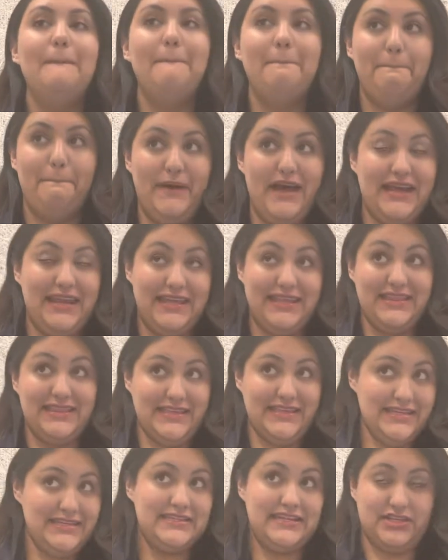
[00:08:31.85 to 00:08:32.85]
But in
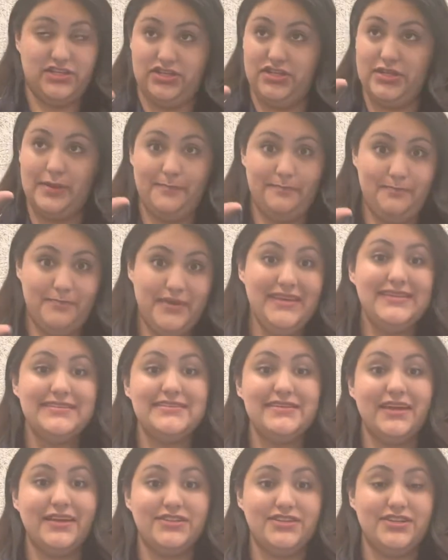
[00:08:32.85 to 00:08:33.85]
this section, the B
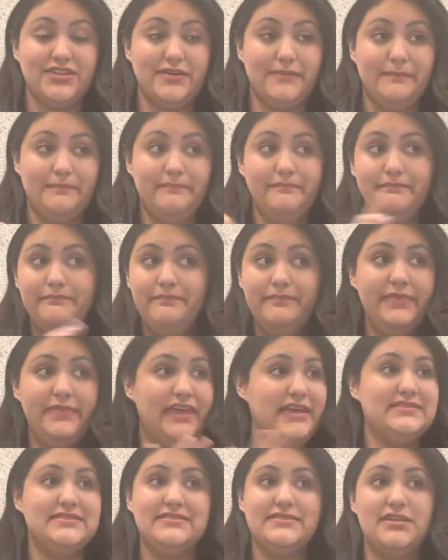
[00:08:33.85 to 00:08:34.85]
section,
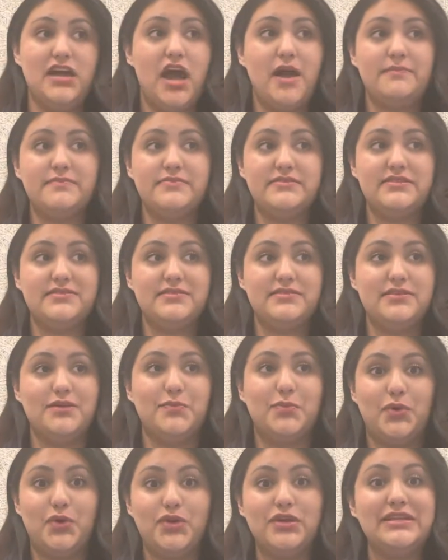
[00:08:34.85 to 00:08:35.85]
it stops
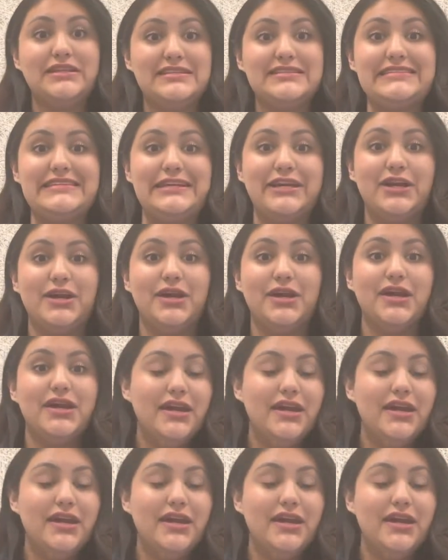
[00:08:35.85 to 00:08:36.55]
supporting the singer